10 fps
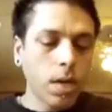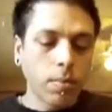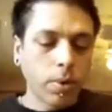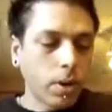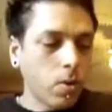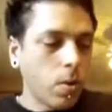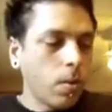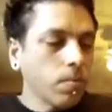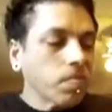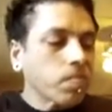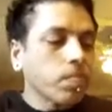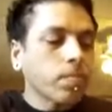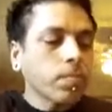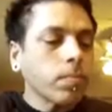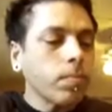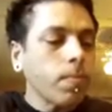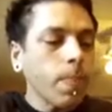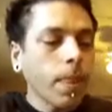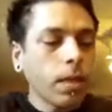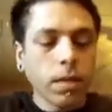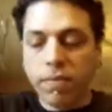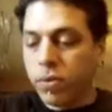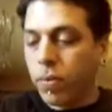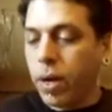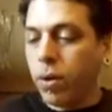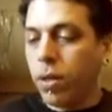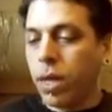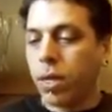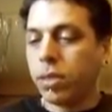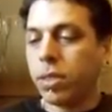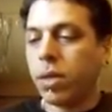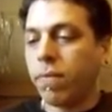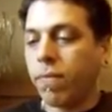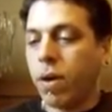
Pretty cool. Tough terrain, all that good stuff.